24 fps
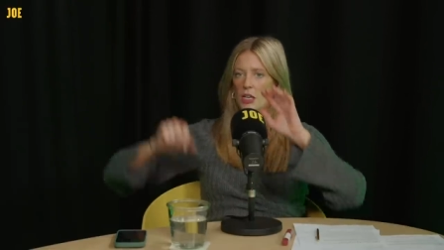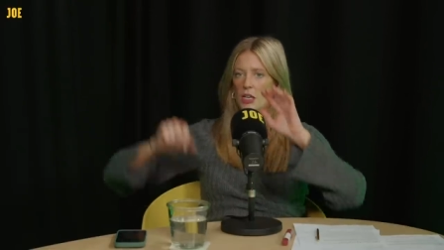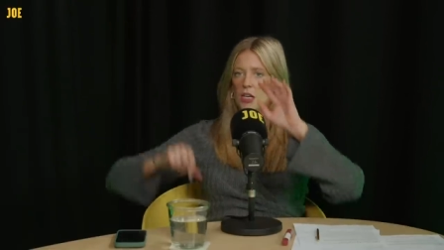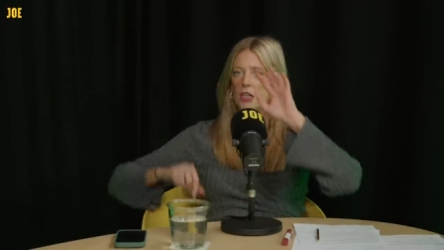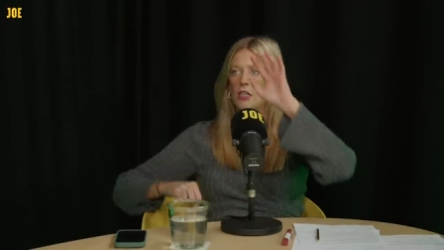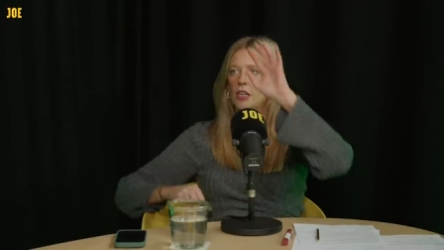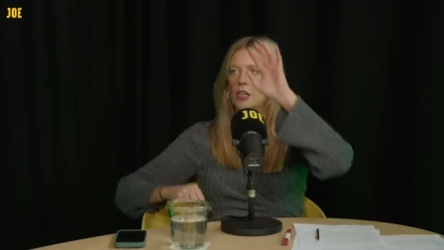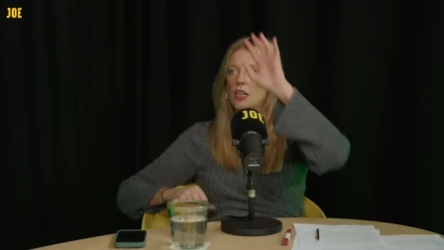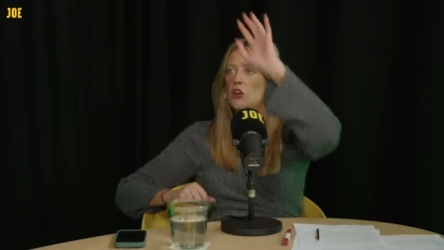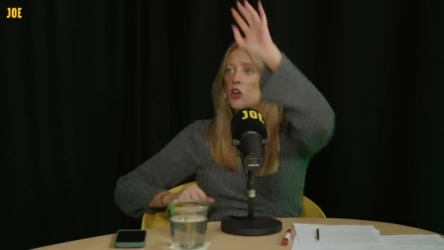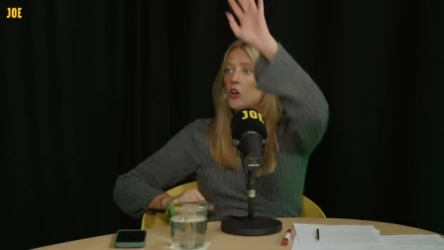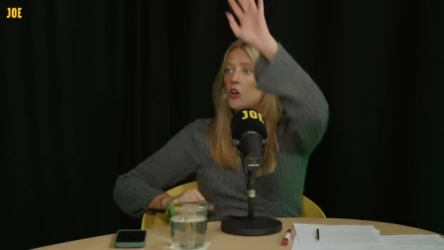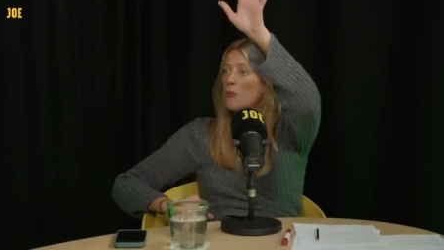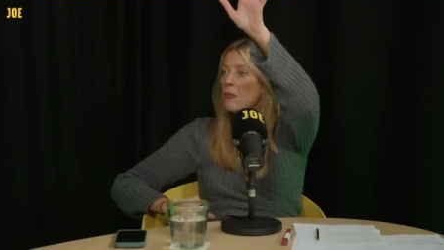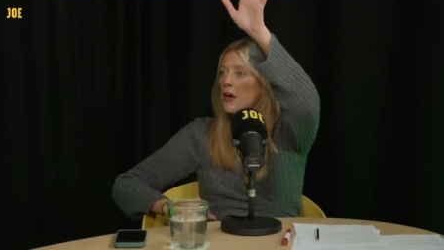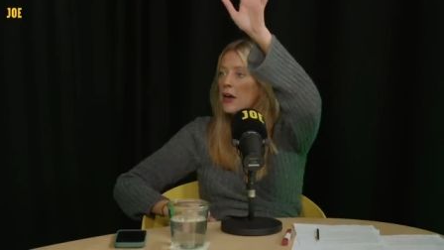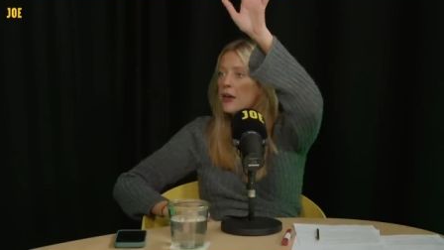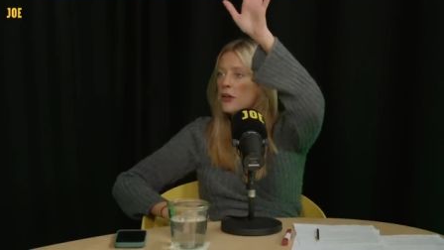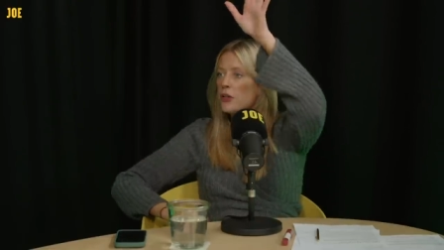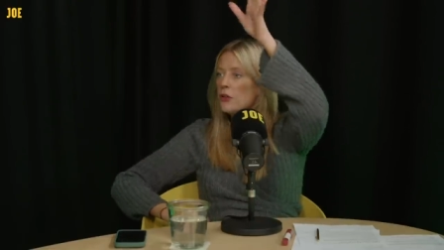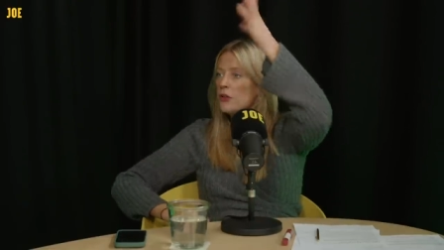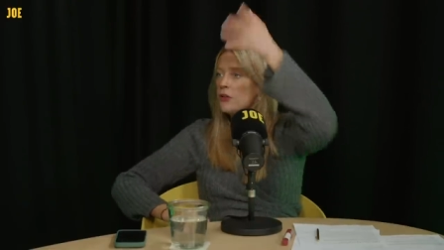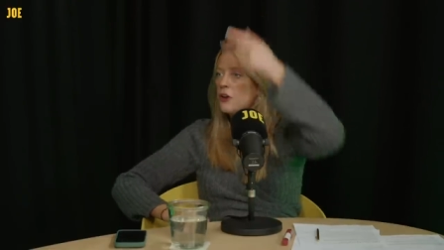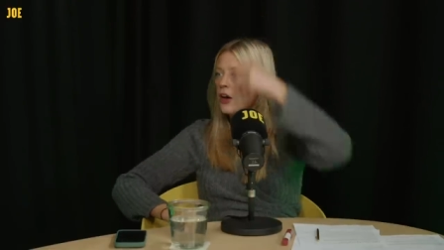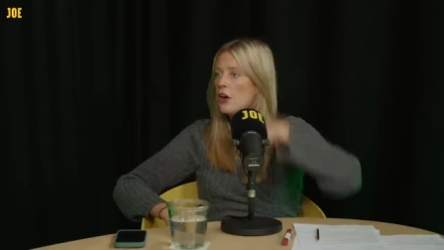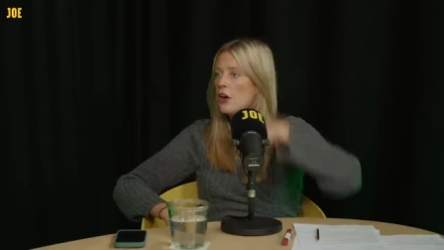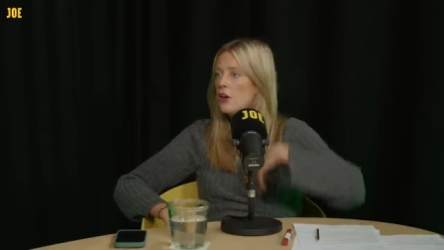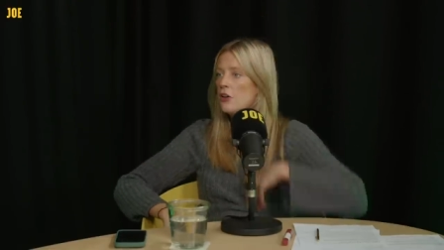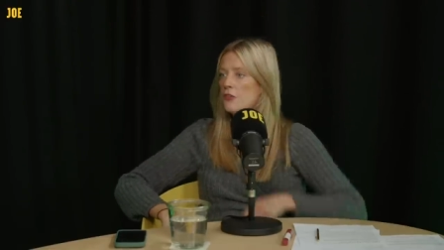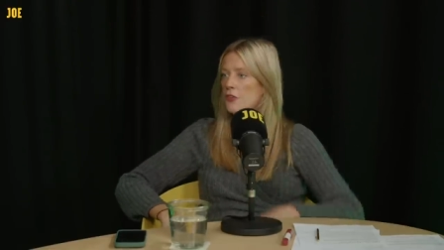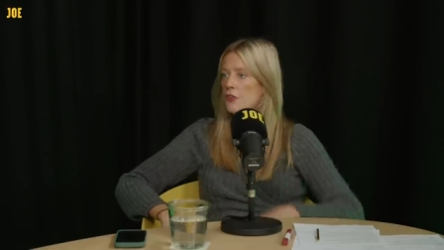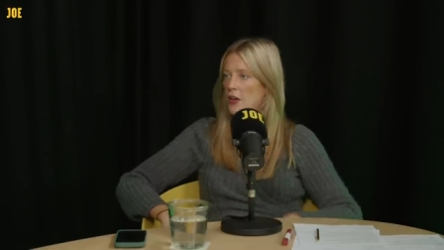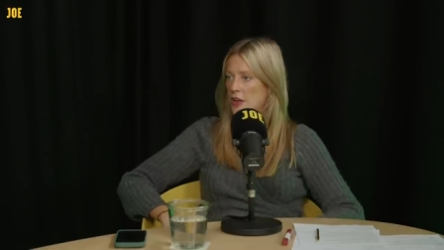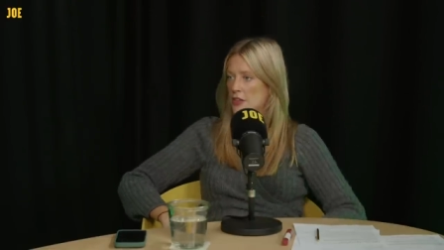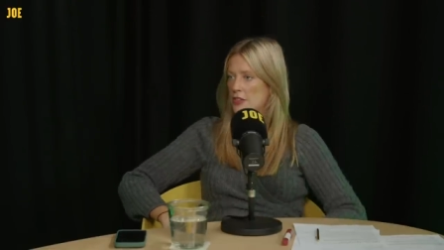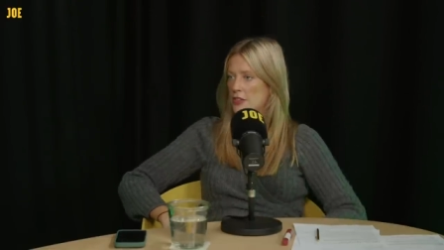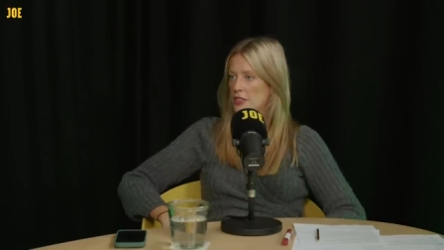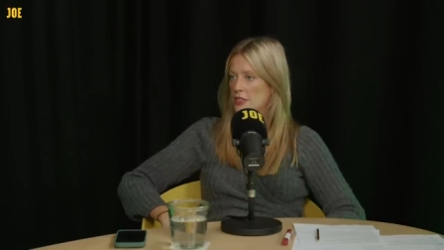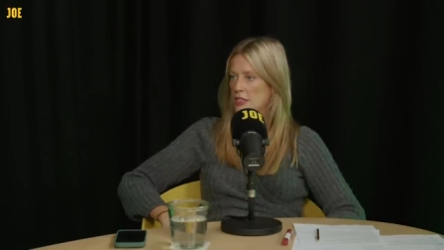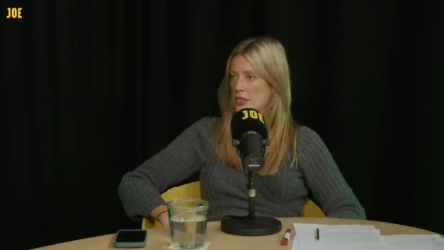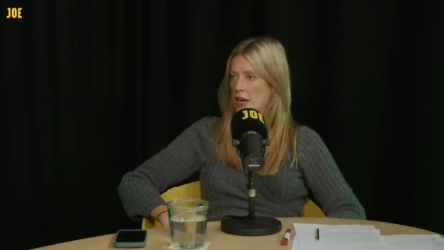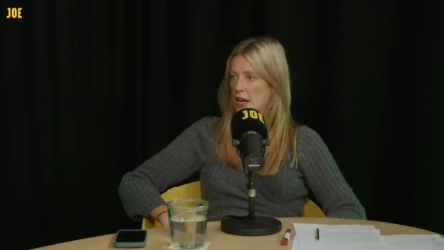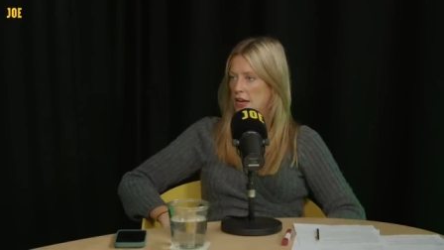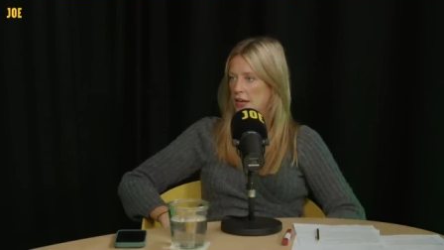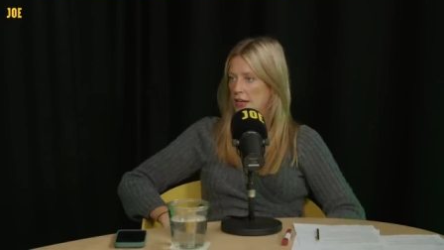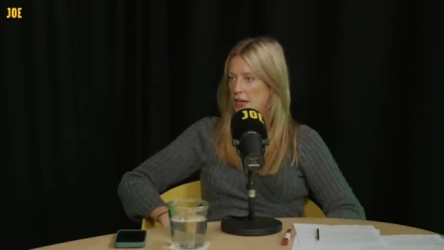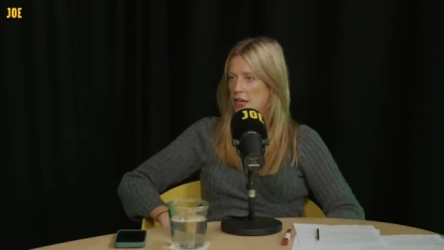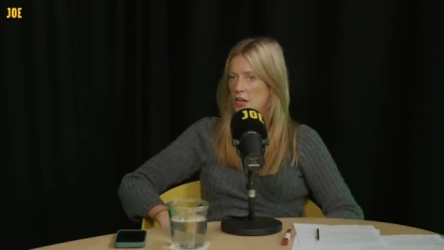Then you got Michael Gove
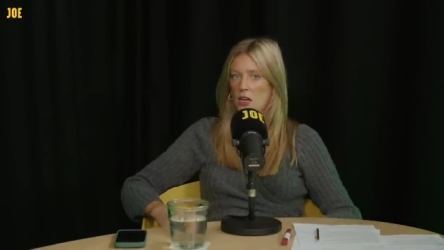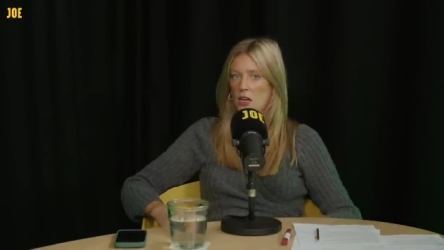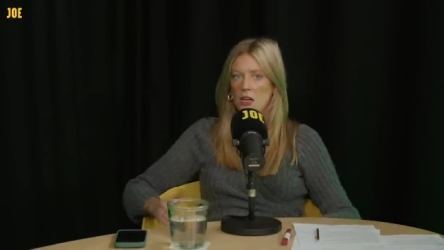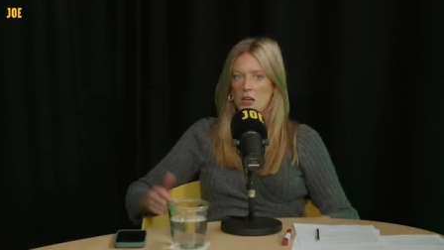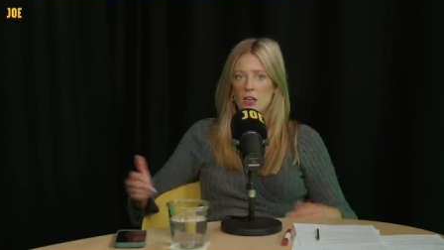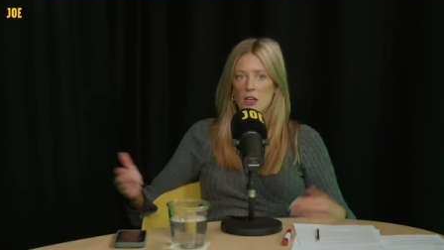yesterday